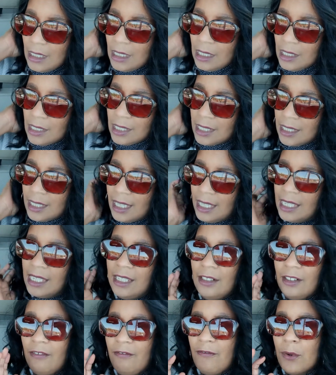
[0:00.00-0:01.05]
he
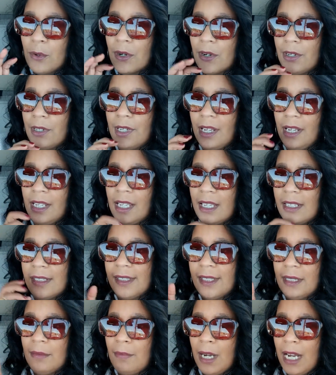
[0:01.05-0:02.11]
can't afford, I guess,
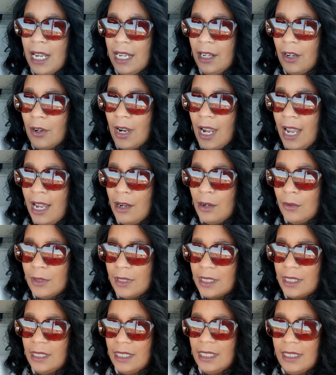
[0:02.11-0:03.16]
to buy her out,
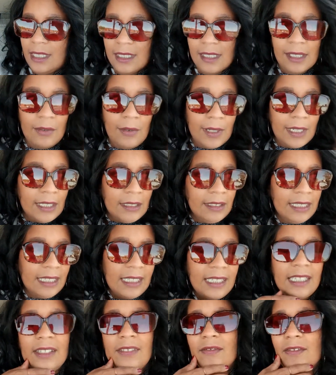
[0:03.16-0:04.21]
and he doesn't want to
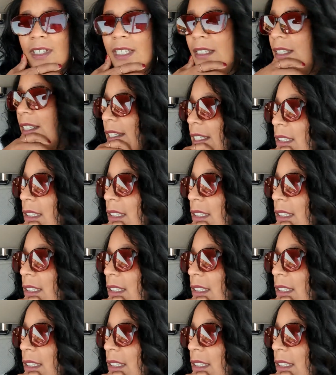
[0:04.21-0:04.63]
leave and like